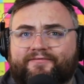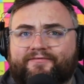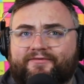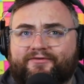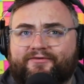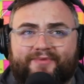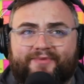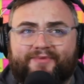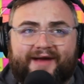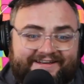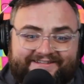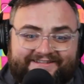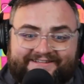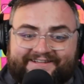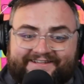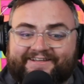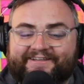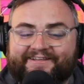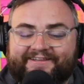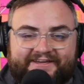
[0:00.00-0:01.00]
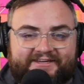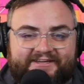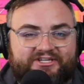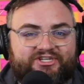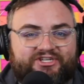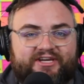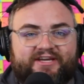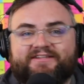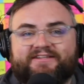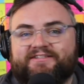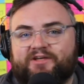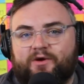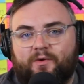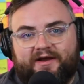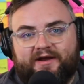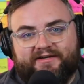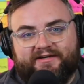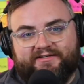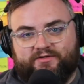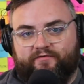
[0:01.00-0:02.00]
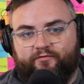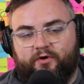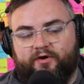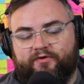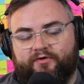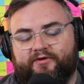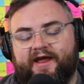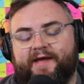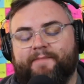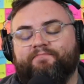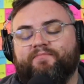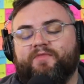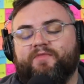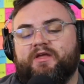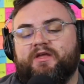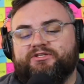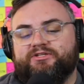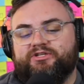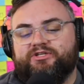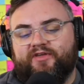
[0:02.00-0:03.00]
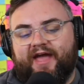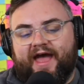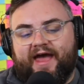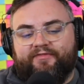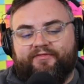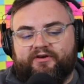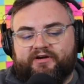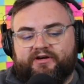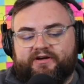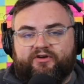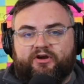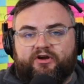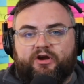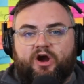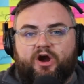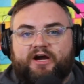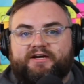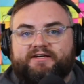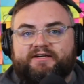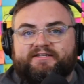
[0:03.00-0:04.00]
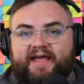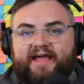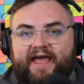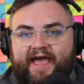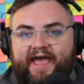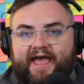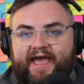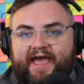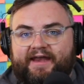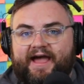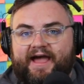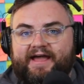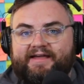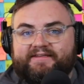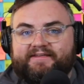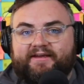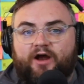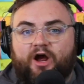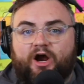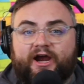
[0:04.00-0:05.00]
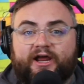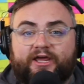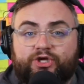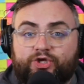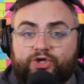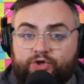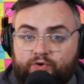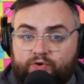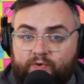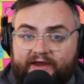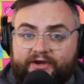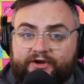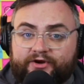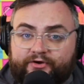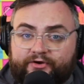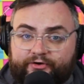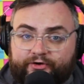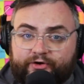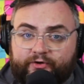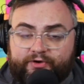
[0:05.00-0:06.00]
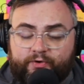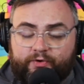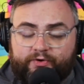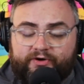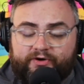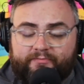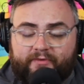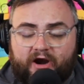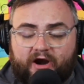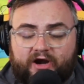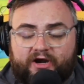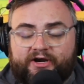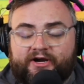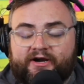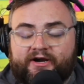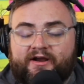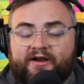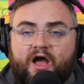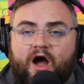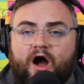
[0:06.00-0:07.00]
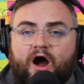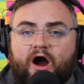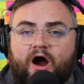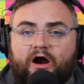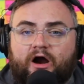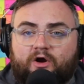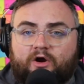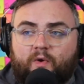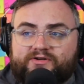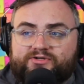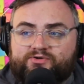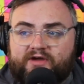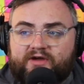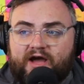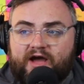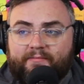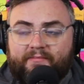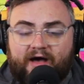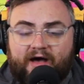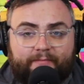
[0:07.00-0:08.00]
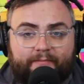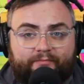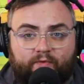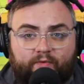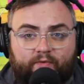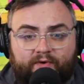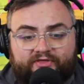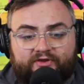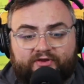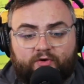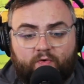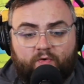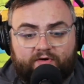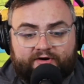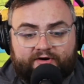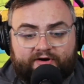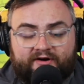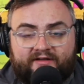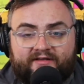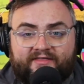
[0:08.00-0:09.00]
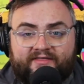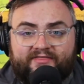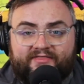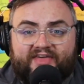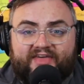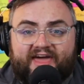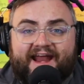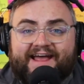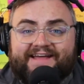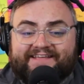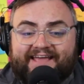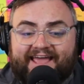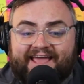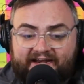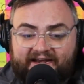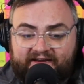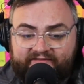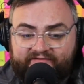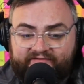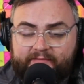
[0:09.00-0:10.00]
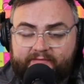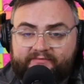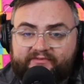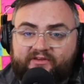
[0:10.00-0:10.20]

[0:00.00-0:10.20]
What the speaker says: Red Delicious, so on and so forth, right? So they had their different cards, and I said, all right, you and your group, you and your partner are going to come up with an order that has 8 of them.